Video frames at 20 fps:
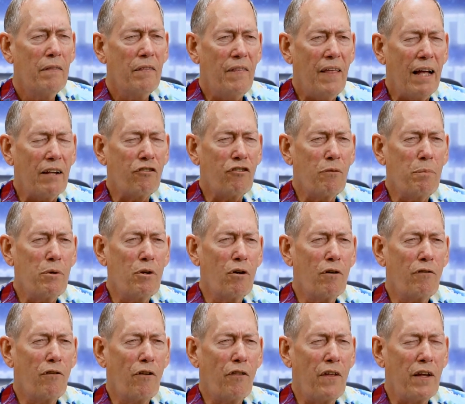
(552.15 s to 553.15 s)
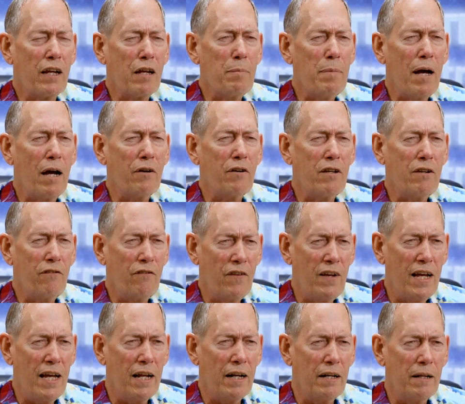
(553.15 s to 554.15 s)
That's the beautiful thing about
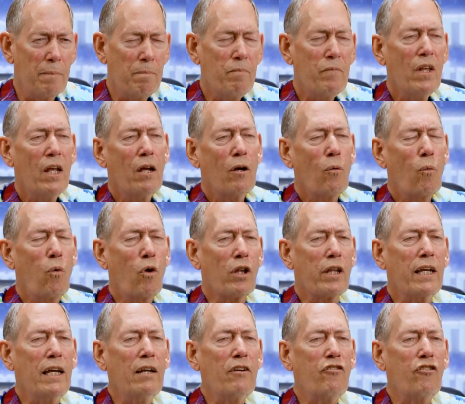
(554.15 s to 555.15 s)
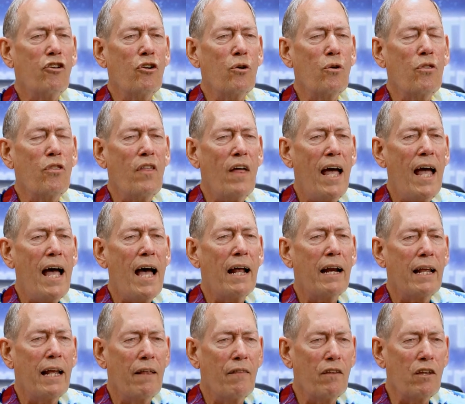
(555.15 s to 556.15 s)
defend. We'll get to
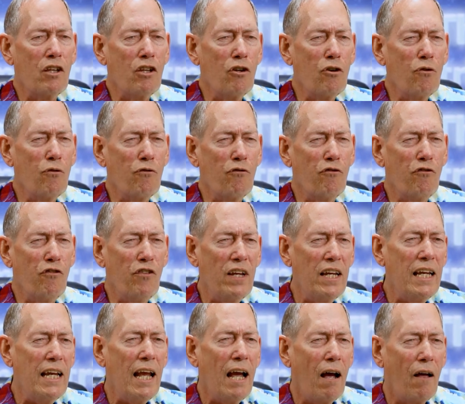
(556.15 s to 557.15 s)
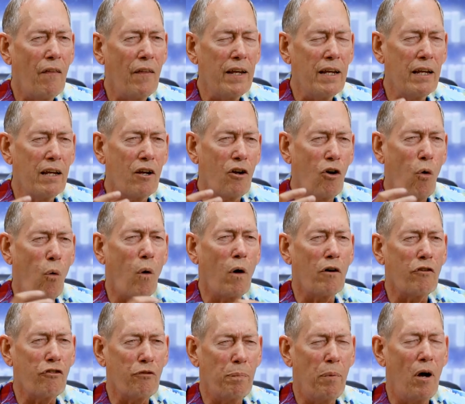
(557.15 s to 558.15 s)
that and the UV, how they
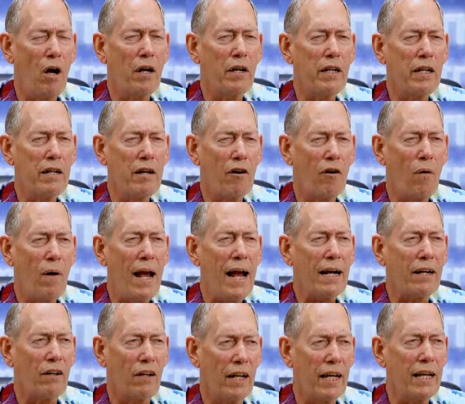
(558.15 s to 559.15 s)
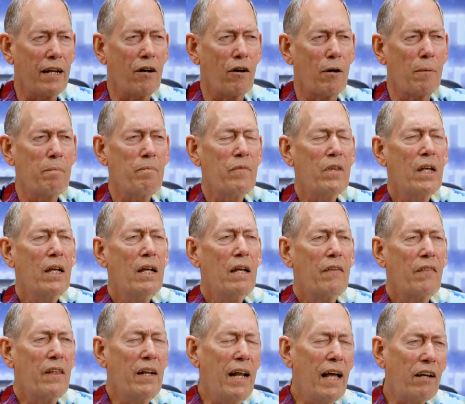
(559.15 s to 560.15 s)
correspond and interact later.
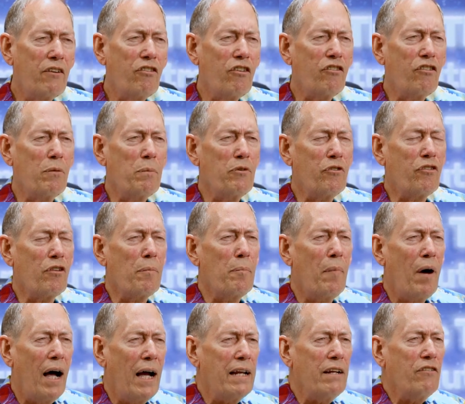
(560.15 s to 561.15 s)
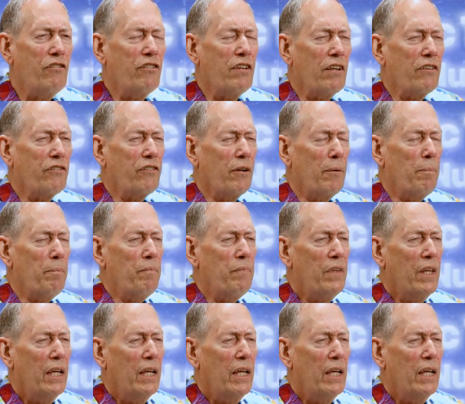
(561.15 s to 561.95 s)
The next system is the mind system.